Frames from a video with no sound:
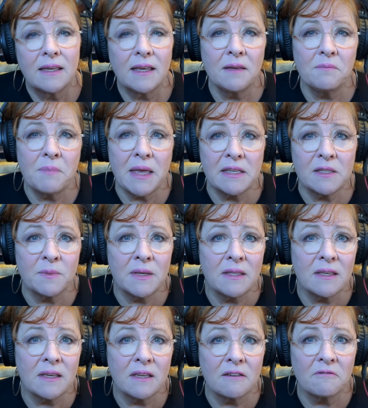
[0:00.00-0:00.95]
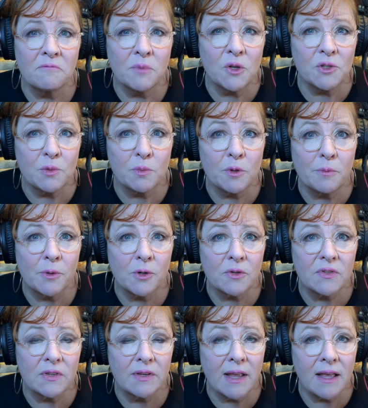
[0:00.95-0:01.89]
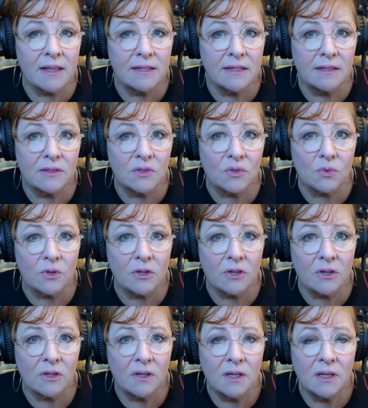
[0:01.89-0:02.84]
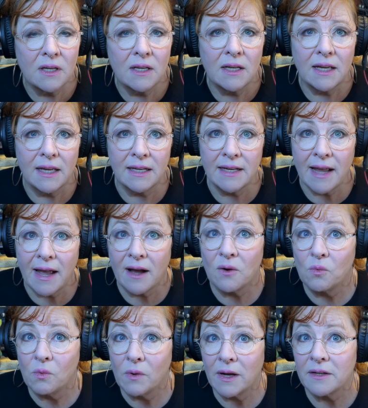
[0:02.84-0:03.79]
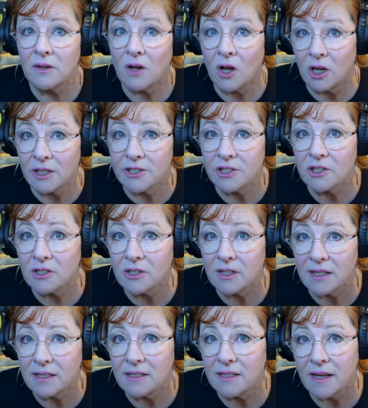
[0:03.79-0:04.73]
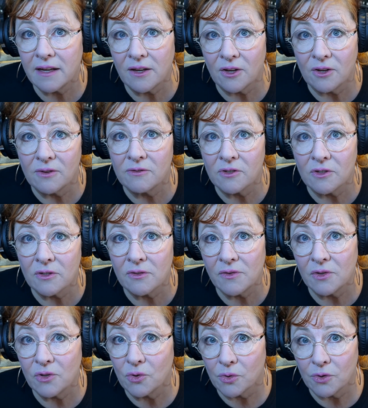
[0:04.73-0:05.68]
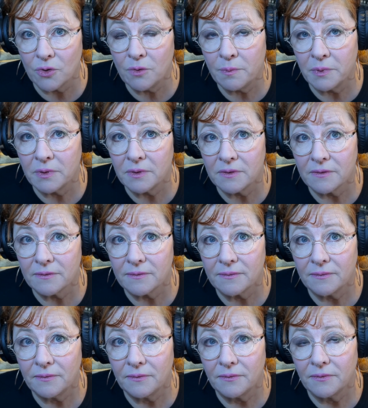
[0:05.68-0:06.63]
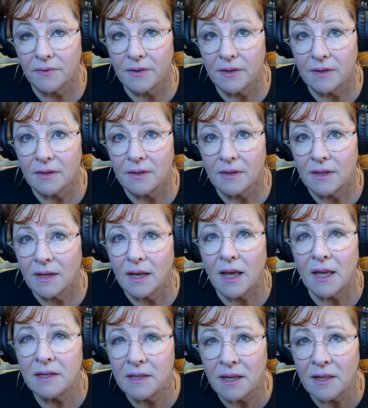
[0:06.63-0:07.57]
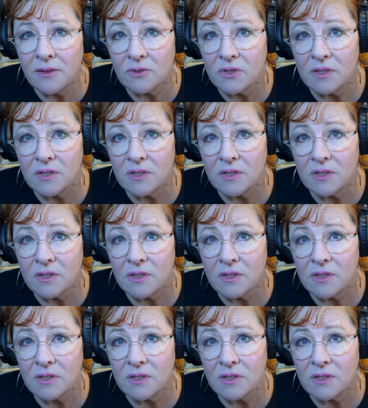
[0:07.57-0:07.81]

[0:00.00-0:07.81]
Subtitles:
It makes me think of multiple personality disorder and how one alter can take over the group. Another